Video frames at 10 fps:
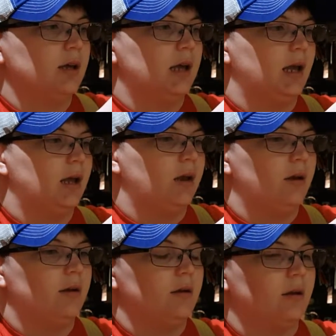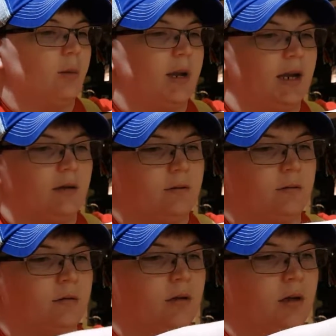and I mean,
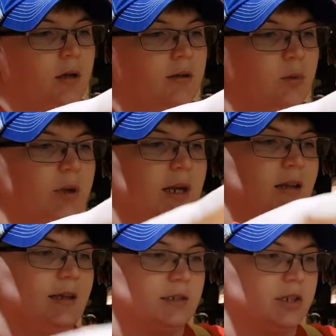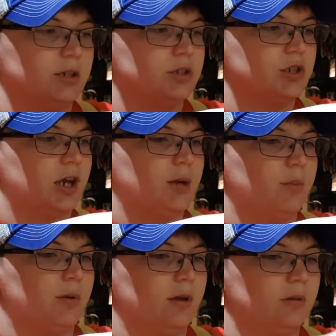to be in this good a shape
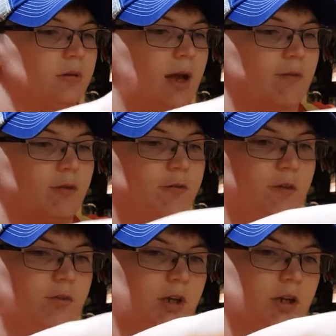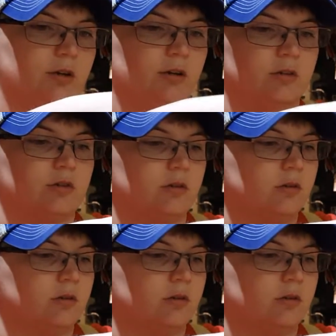after 50 years,